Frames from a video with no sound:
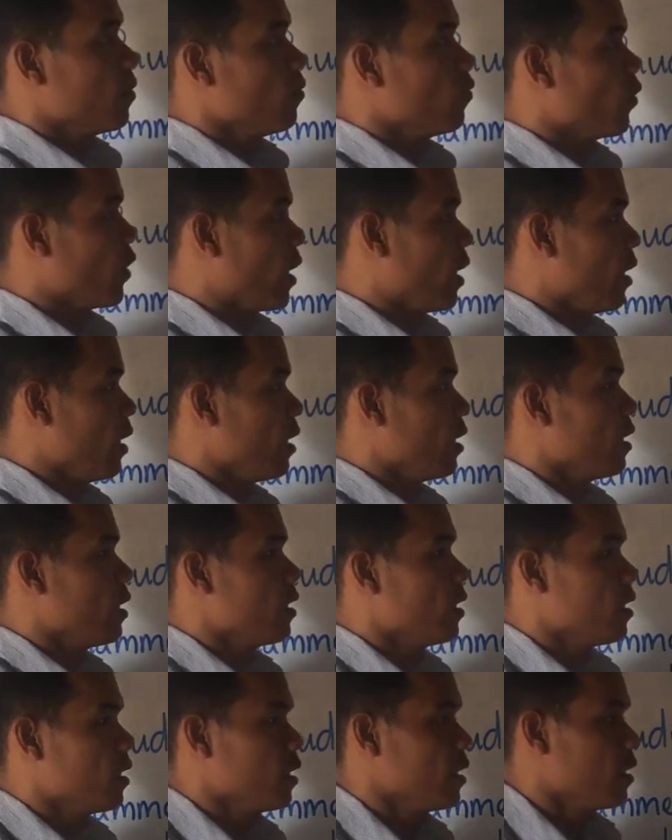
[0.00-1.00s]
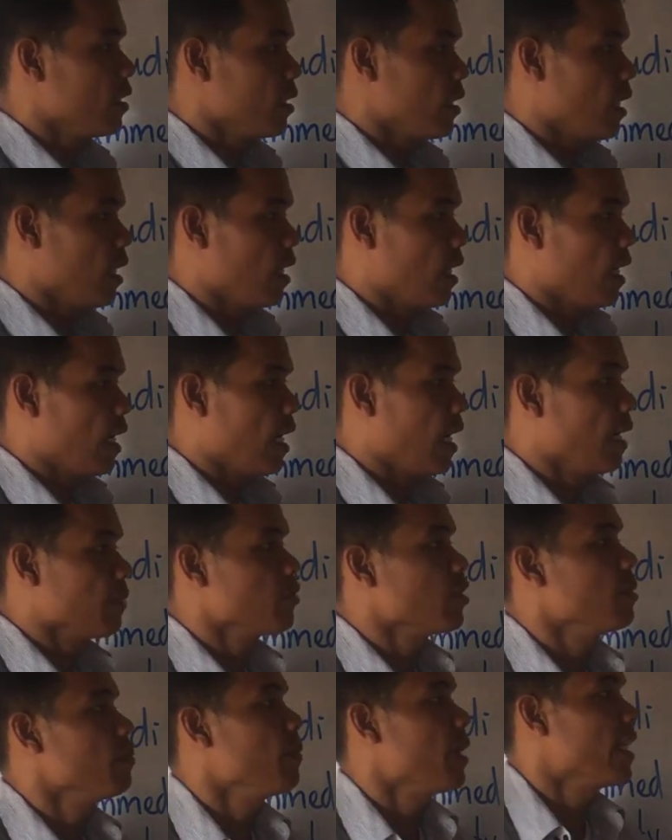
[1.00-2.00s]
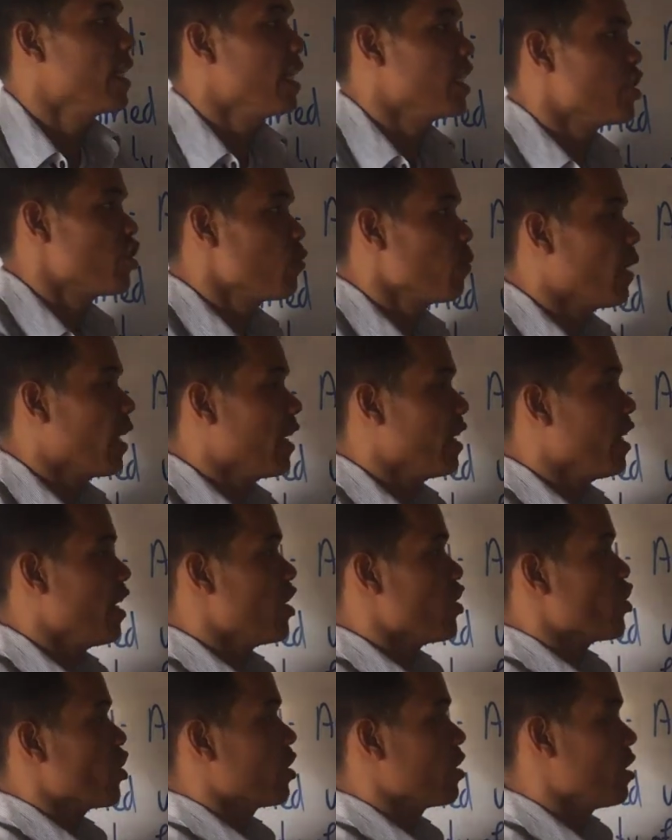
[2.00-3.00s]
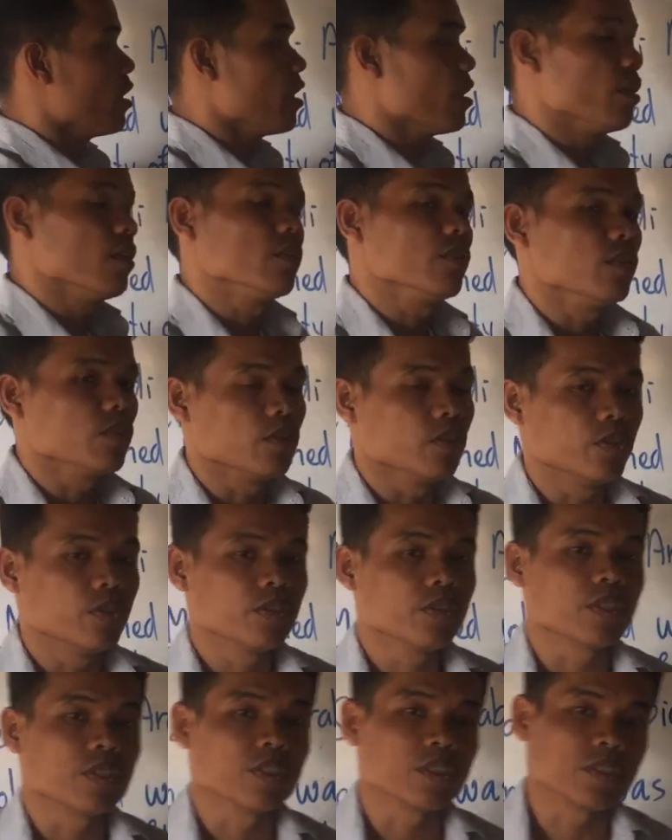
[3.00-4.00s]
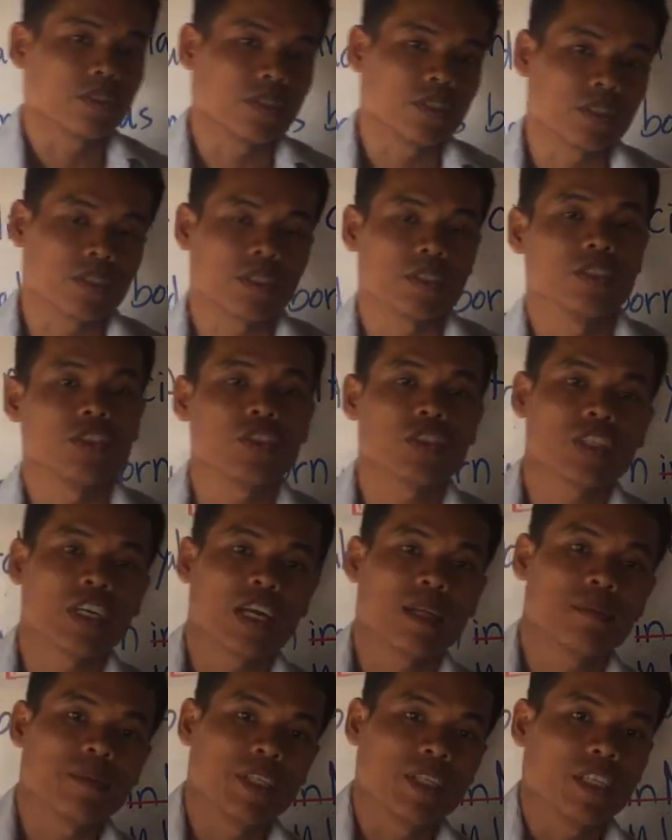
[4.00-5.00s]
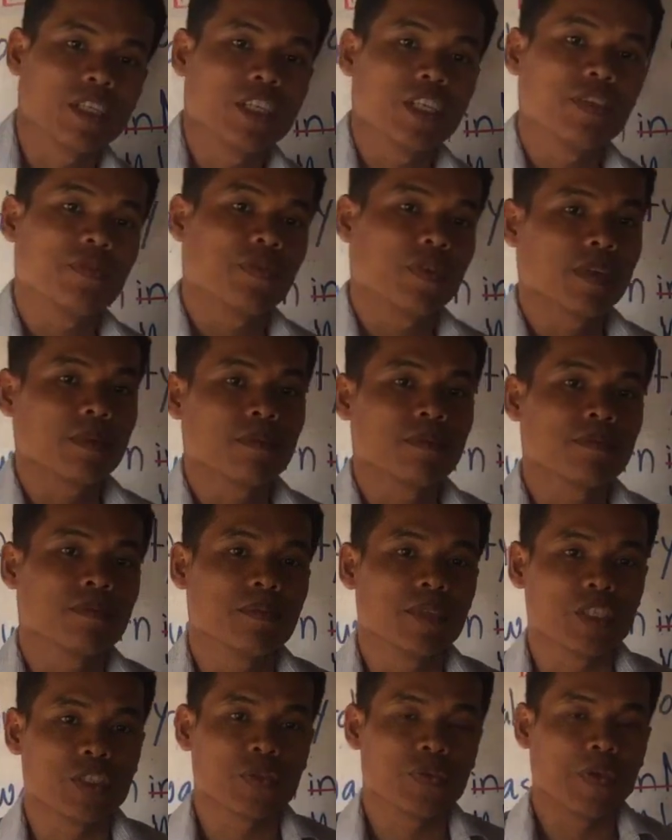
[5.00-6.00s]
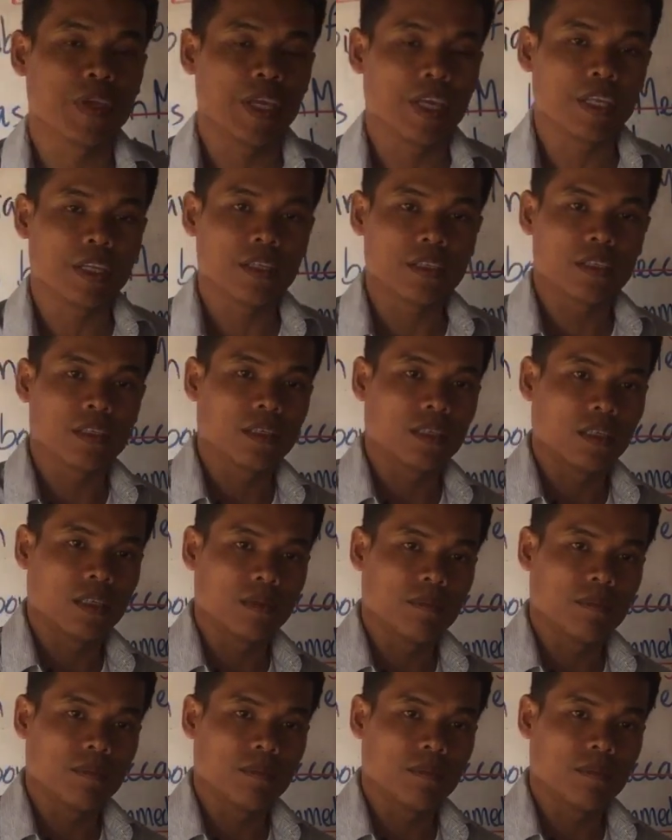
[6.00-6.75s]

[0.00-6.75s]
Well, after my explanation here, can you tell me the difference between